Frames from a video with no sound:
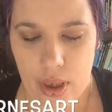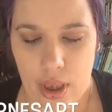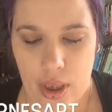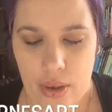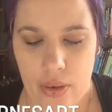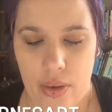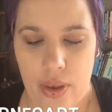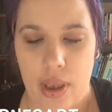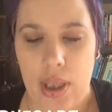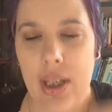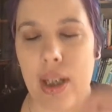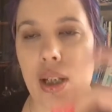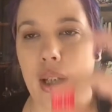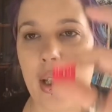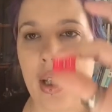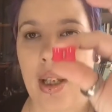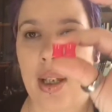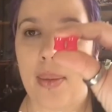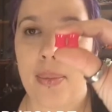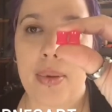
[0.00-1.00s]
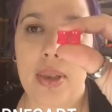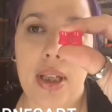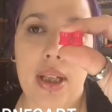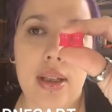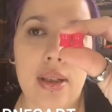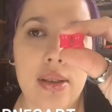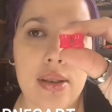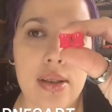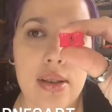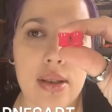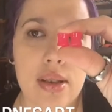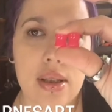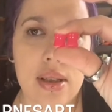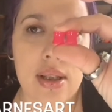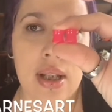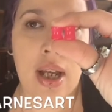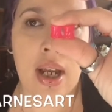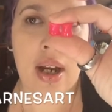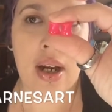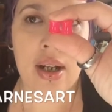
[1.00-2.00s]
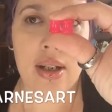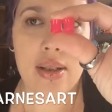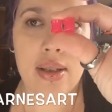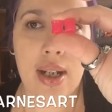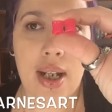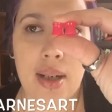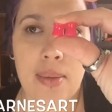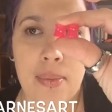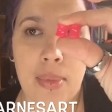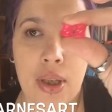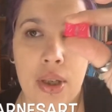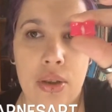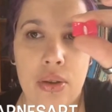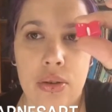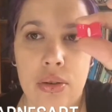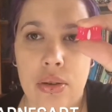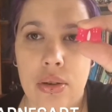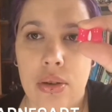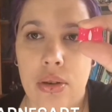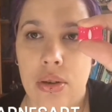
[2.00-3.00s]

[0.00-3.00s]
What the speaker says: acrylic earplugs. They're at 10 mil.